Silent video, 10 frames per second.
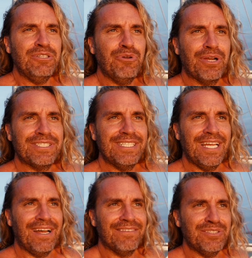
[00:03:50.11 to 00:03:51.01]
You actually
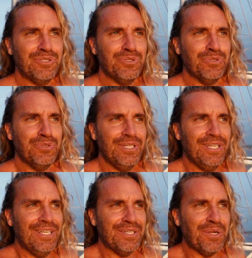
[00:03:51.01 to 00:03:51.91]
have to
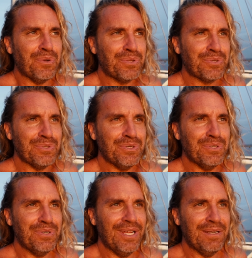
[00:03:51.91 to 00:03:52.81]
go
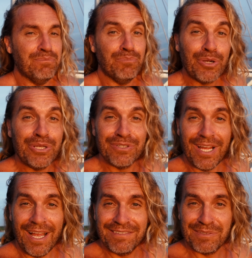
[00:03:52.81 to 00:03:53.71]
through and book your
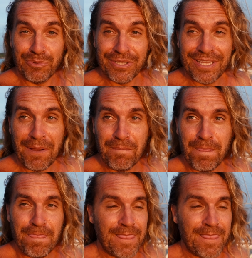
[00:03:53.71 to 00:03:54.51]
dives with them,